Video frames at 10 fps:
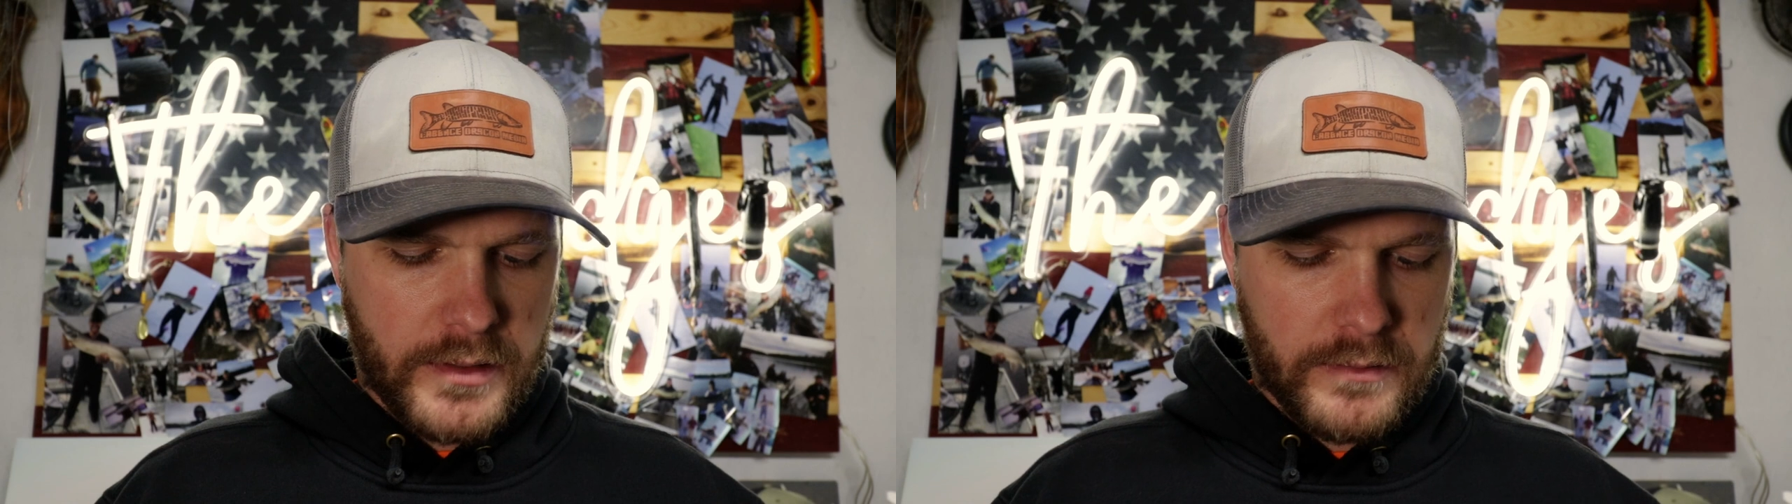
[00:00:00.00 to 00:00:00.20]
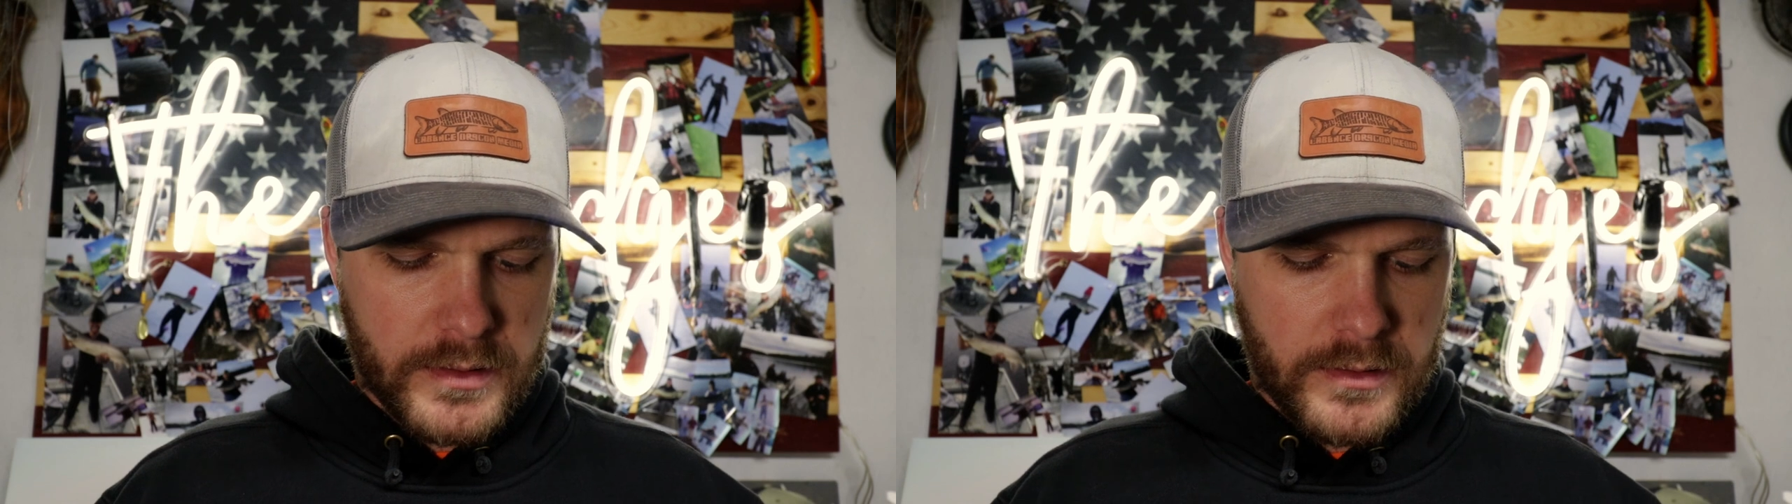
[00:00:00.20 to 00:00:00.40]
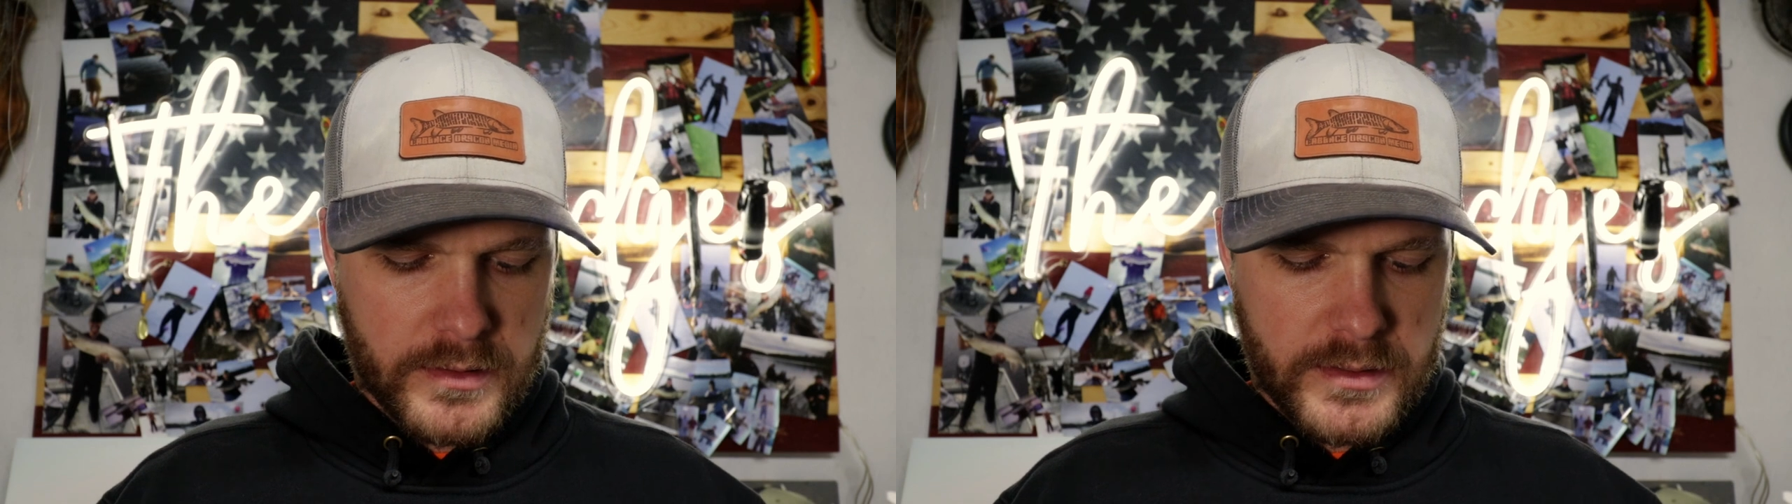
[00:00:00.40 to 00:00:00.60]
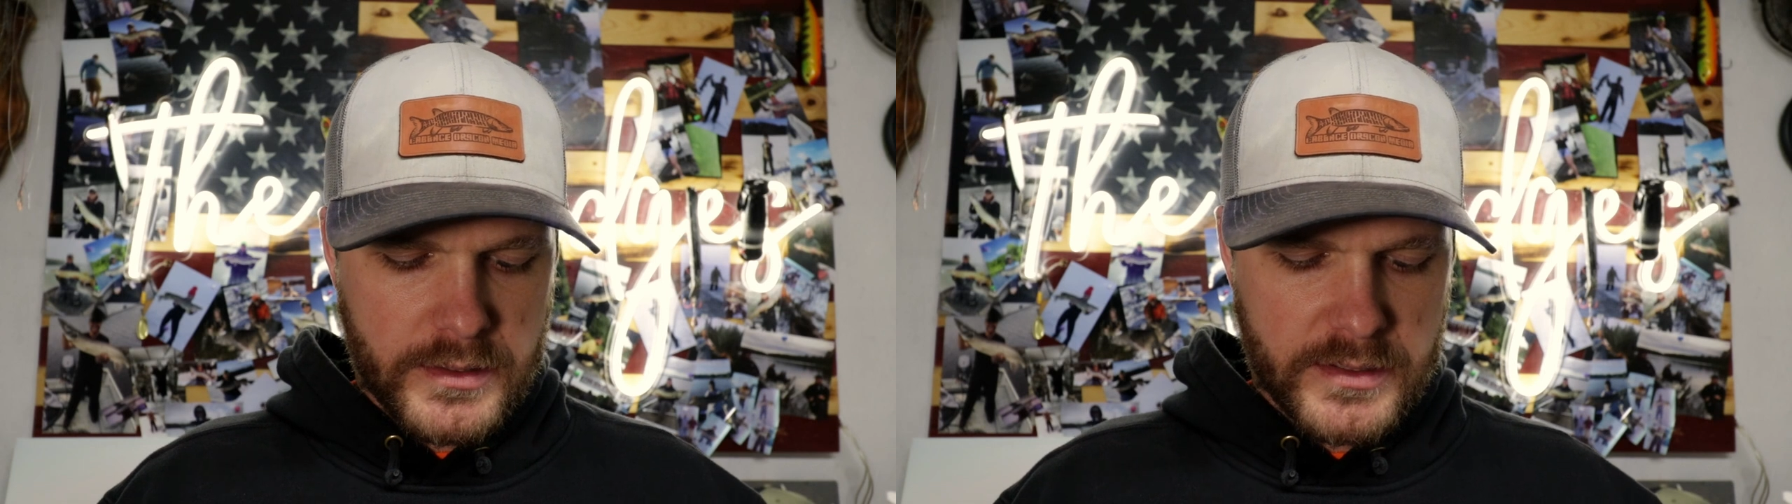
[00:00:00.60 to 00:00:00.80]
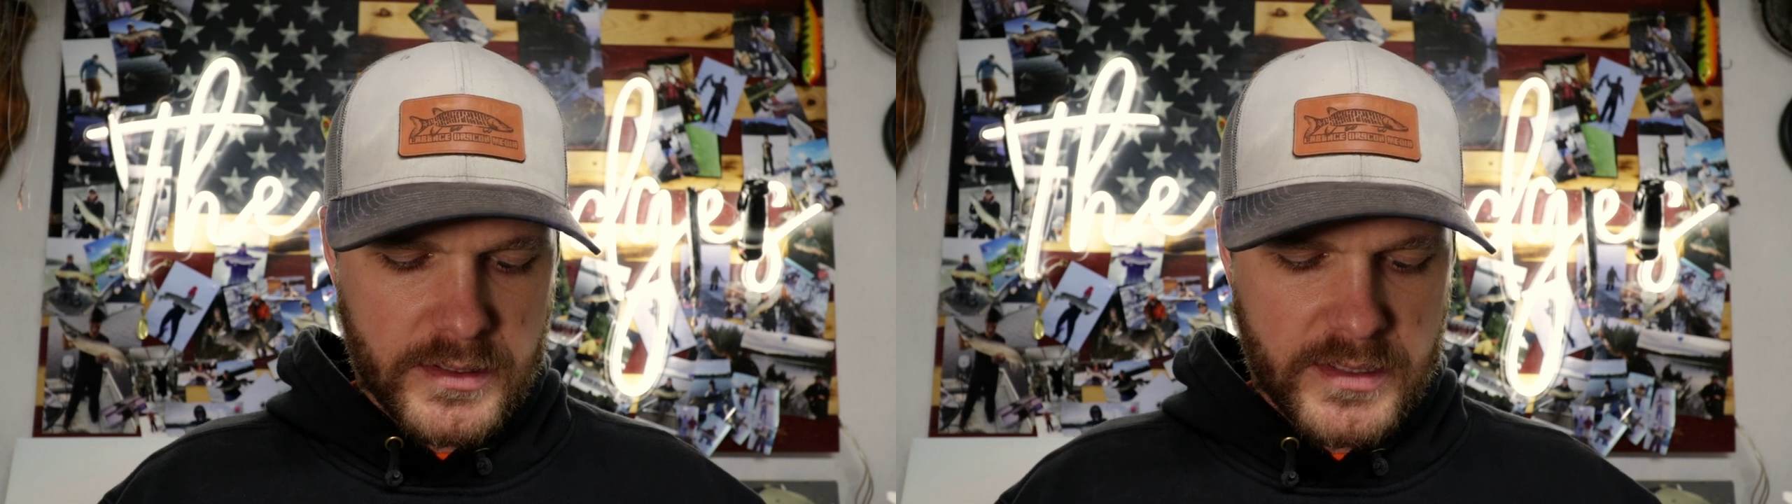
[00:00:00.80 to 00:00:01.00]
here with the hooks in
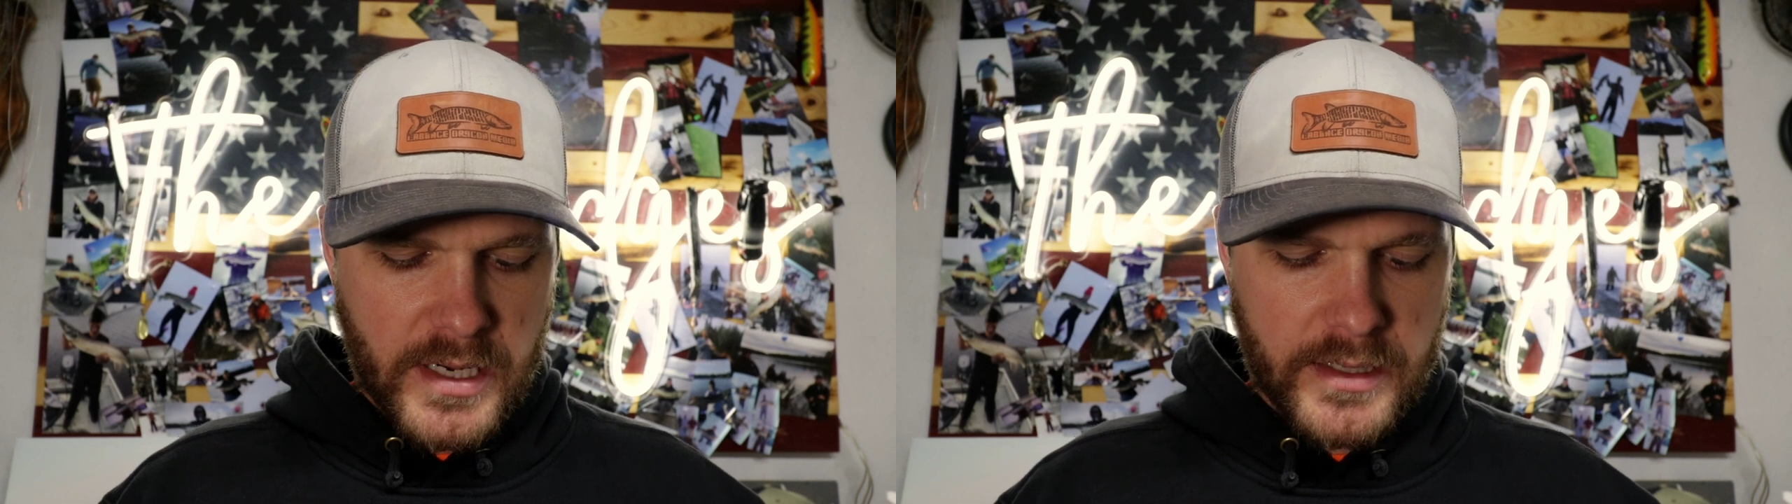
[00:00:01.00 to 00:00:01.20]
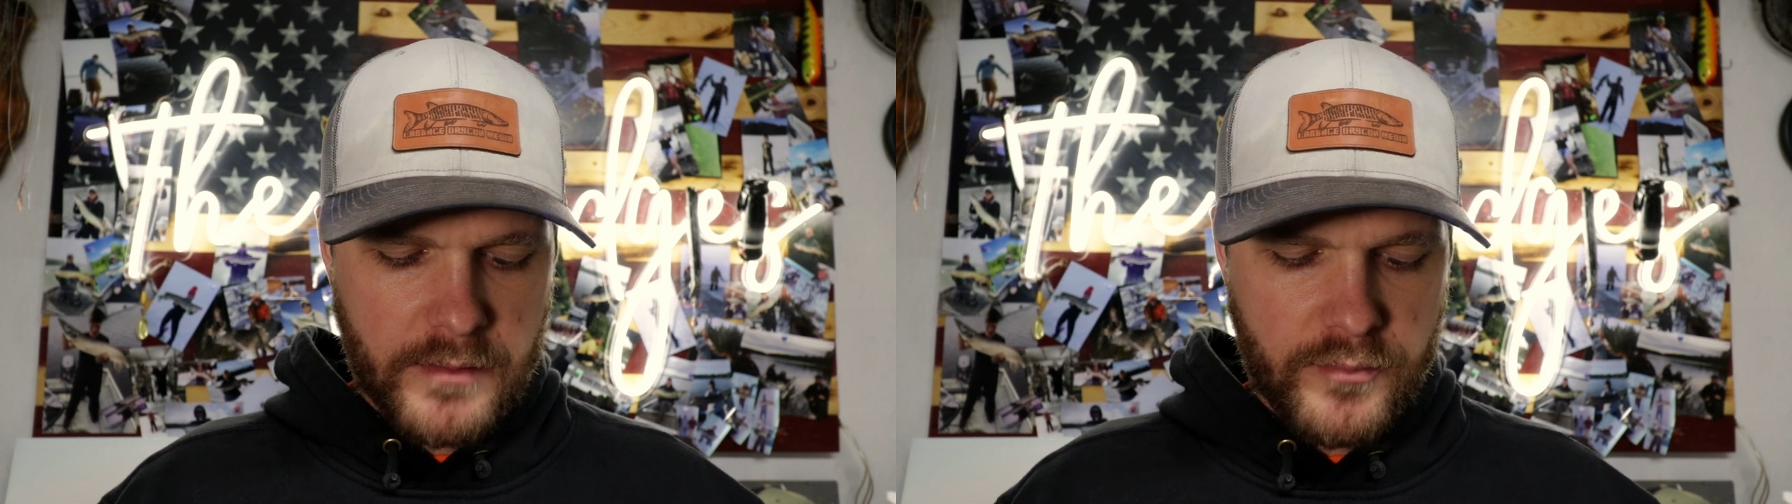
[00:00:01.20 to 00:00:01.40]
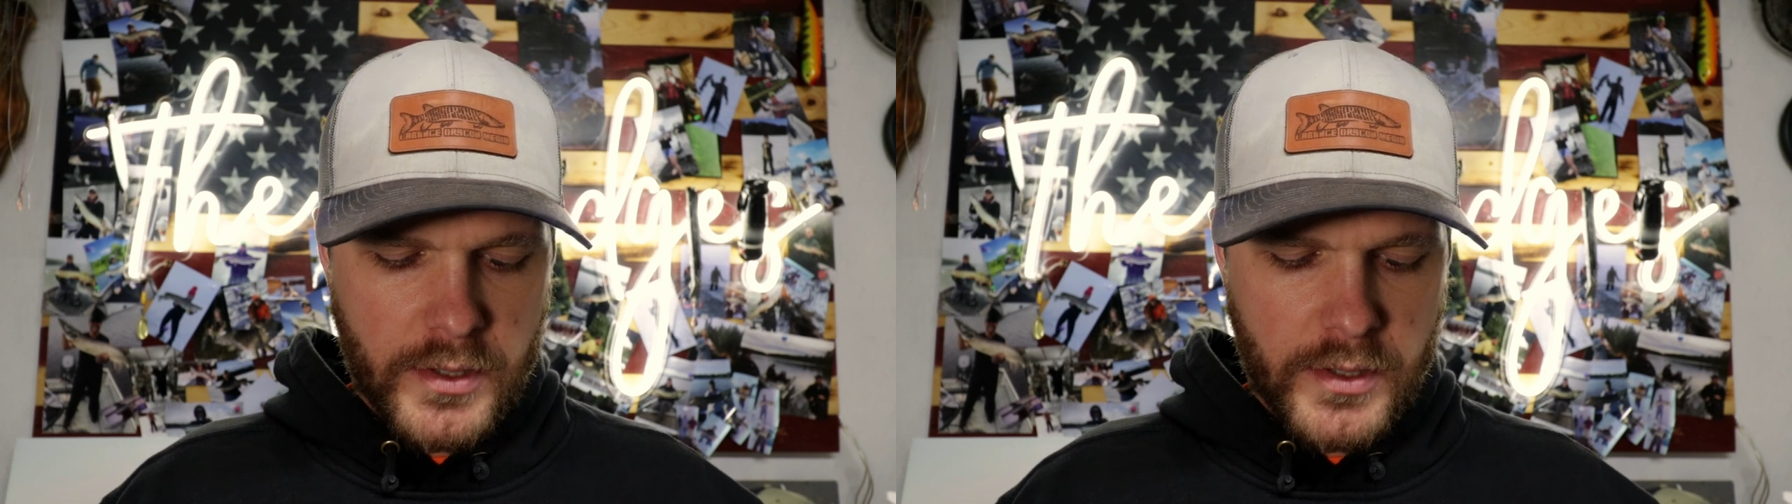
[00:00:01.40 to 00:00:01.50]
just a second.